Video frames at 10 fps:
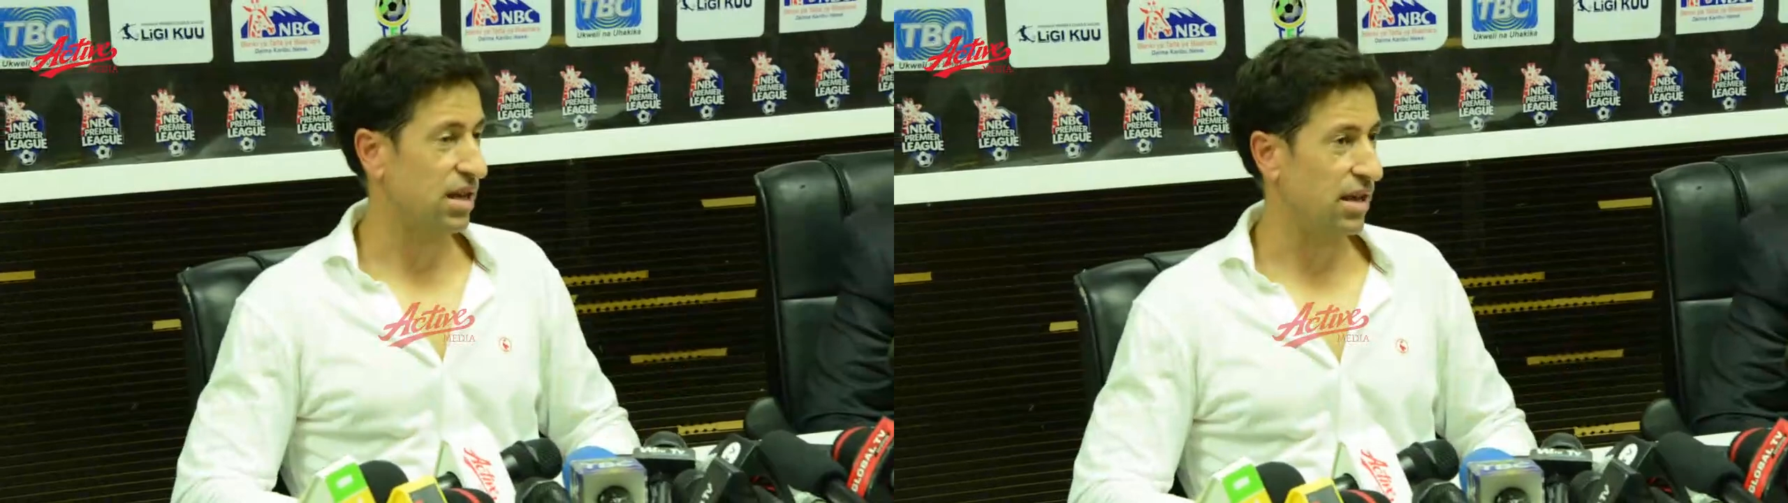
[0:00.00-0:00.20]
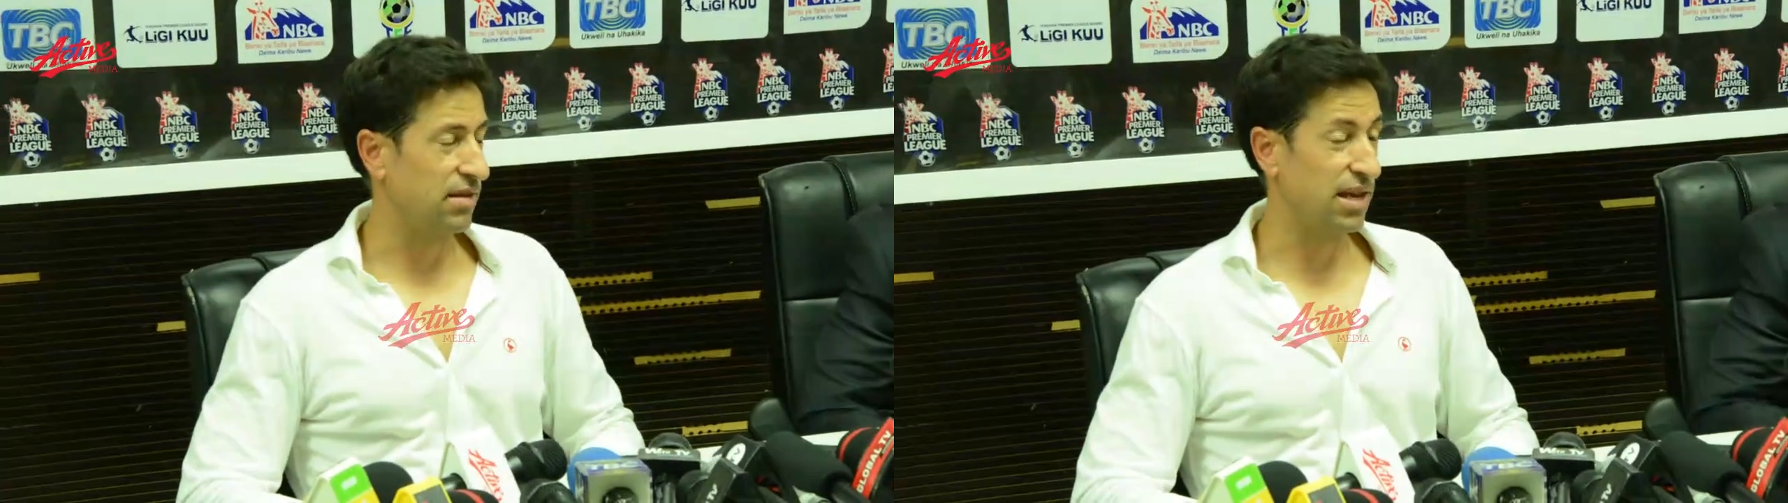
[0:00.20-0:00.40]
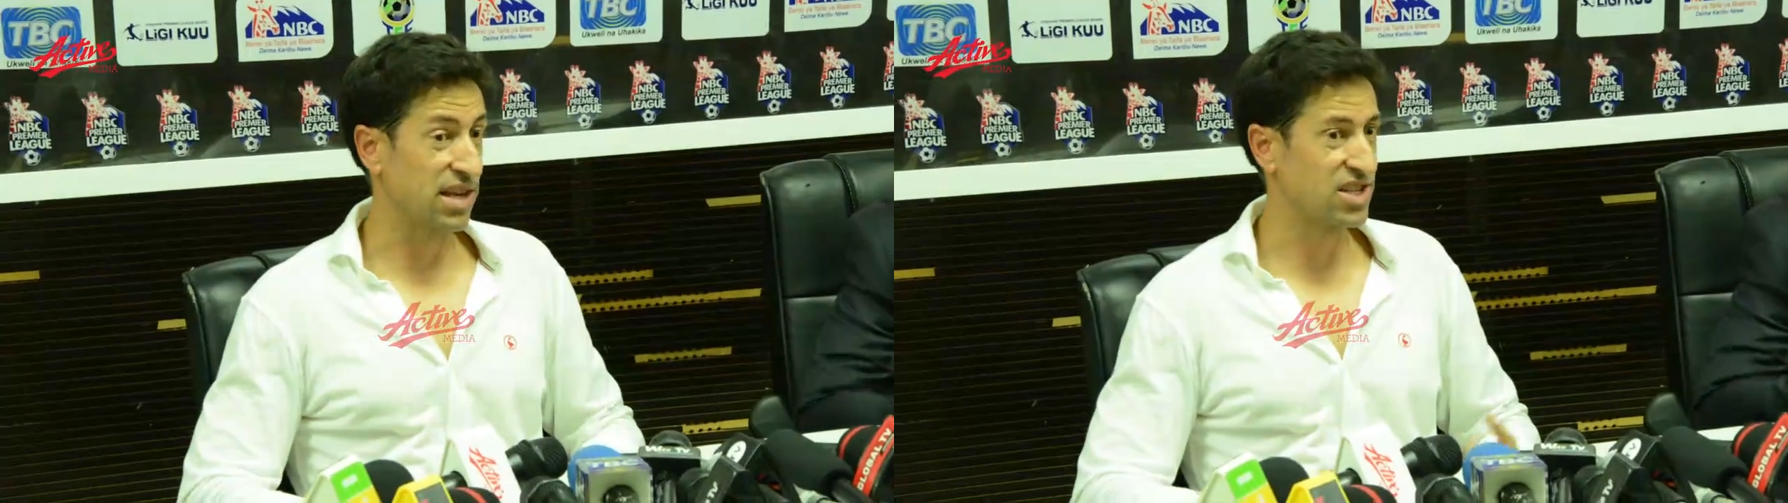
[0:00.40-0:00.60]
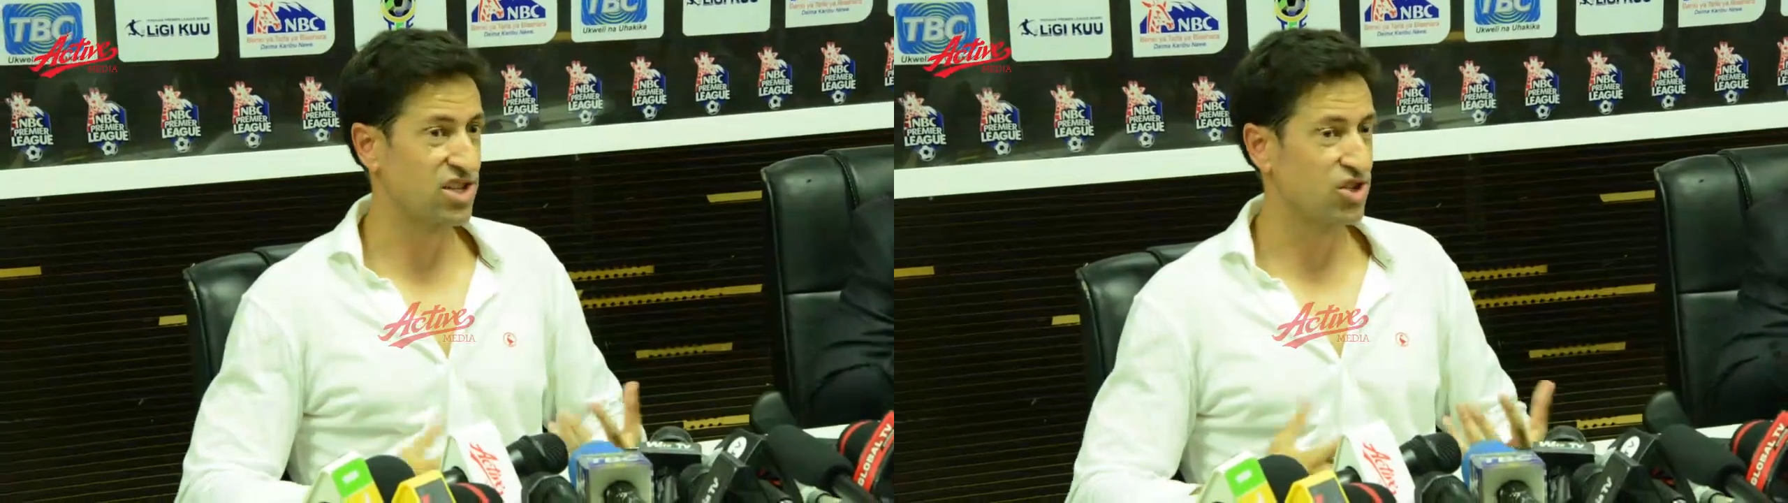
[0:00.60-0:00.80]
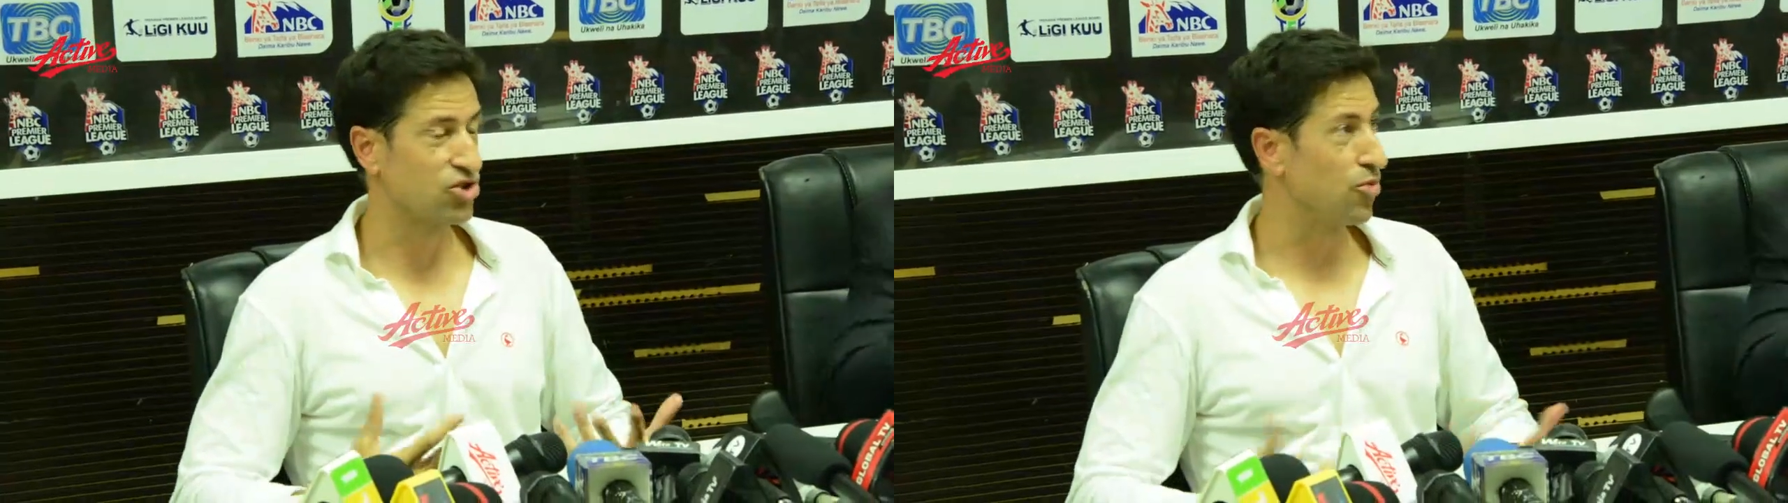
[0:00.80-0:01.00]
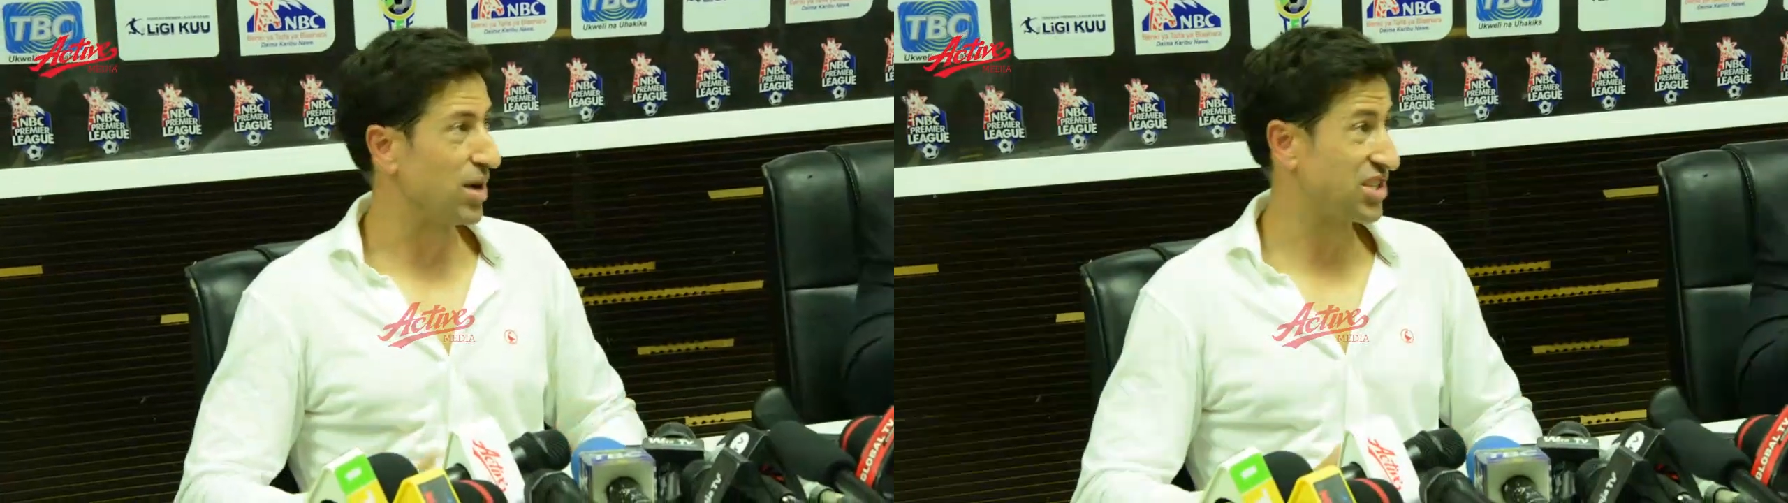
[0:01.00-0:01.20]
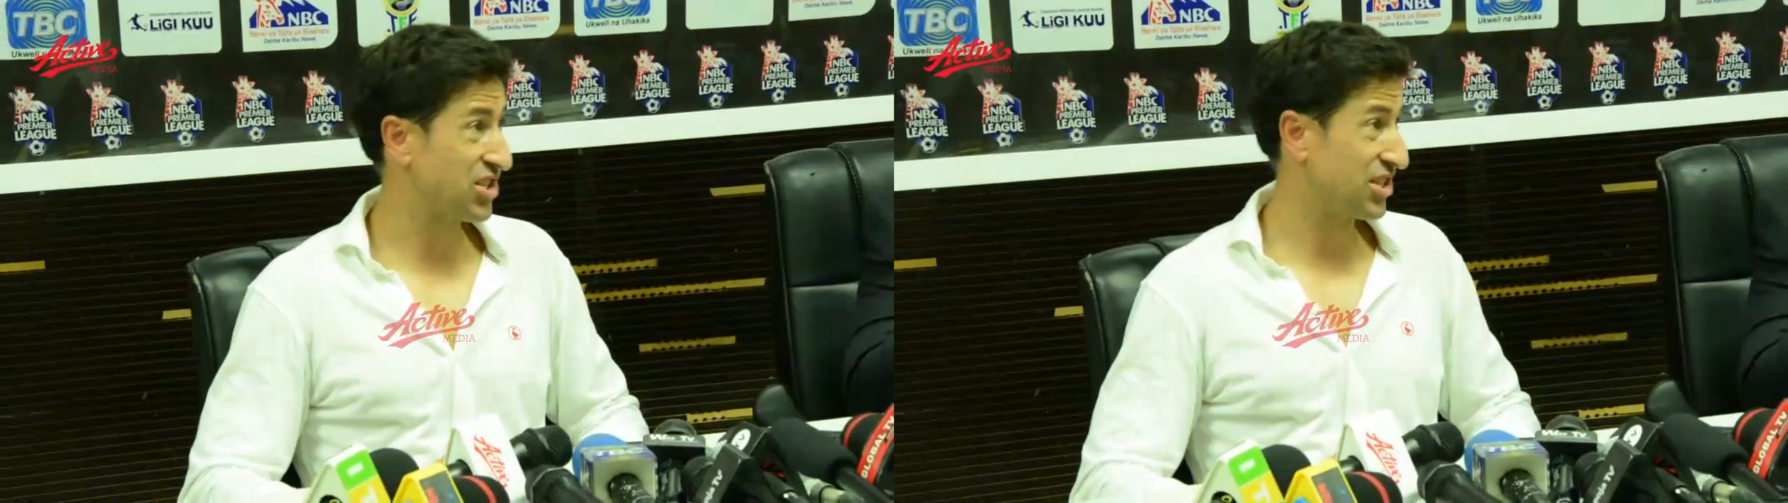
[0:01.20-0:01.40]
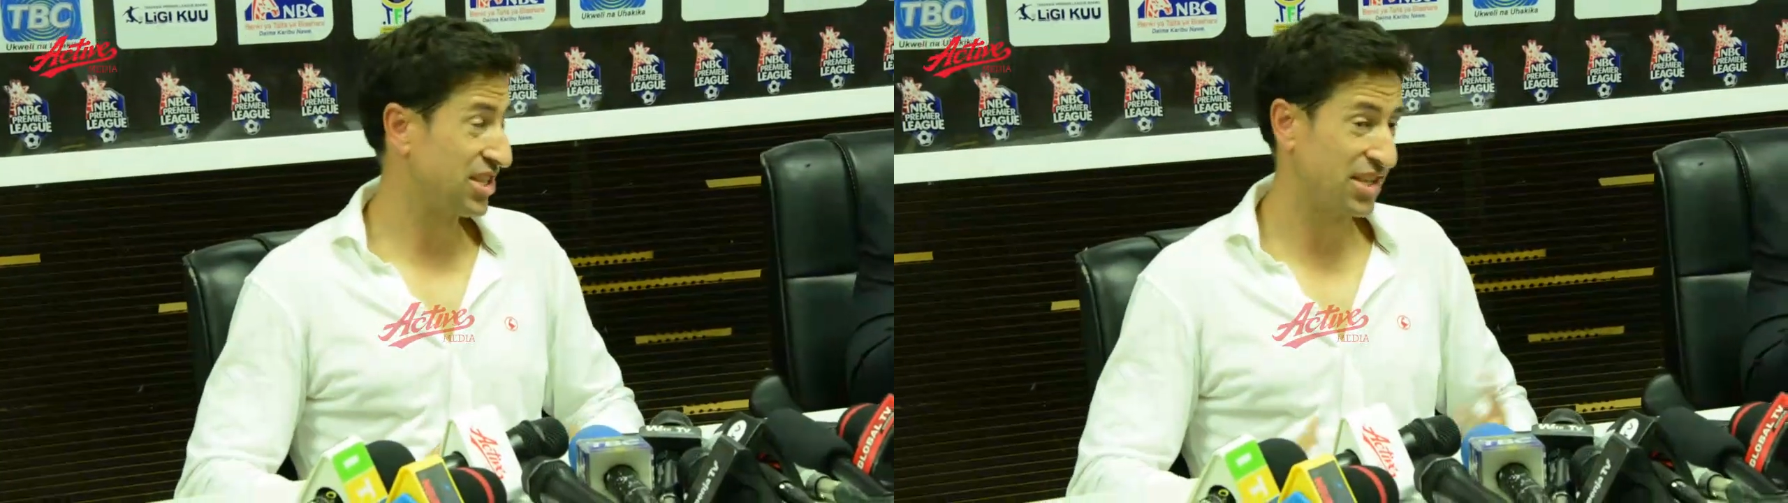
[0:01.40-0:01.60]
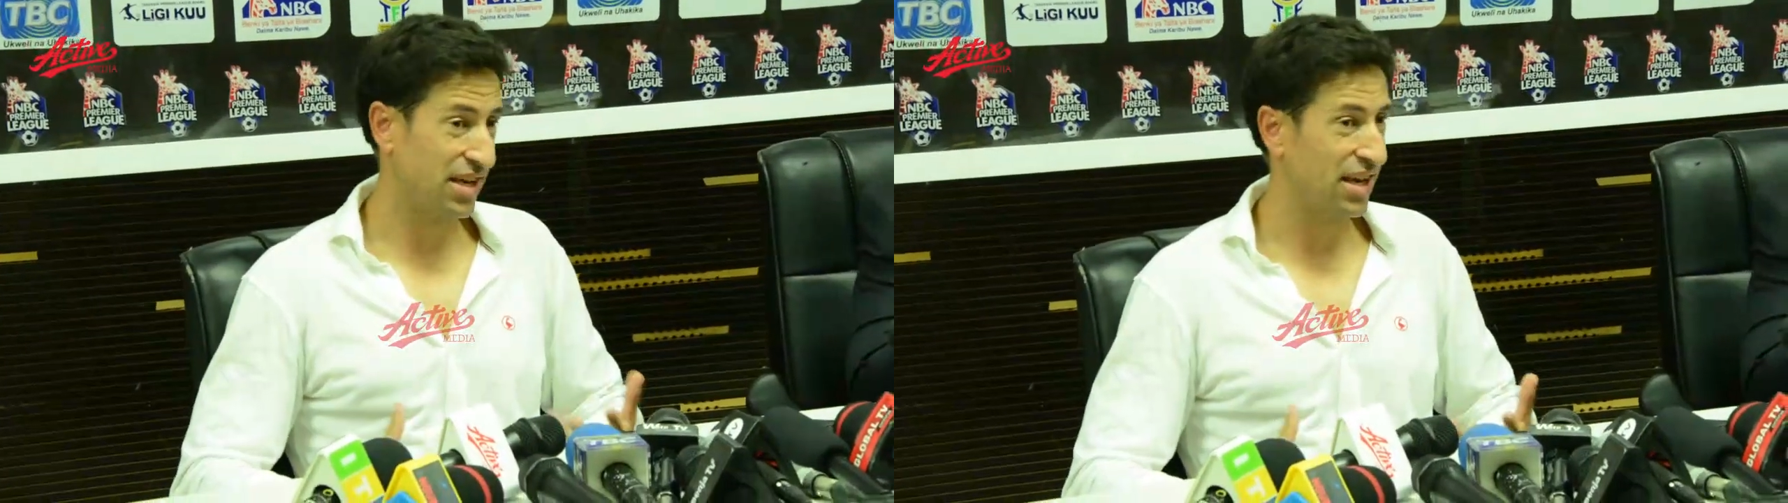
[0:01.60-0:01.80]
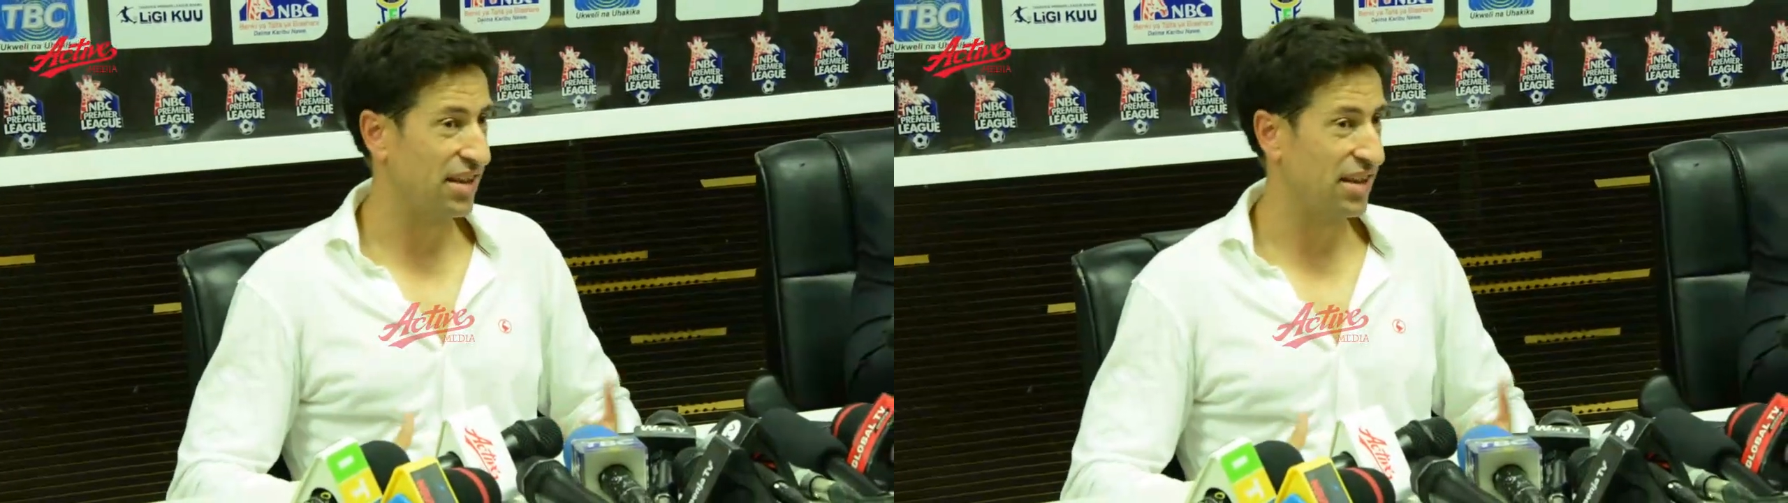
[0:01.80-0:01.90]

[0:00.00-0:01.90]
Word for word: and there's so much uh,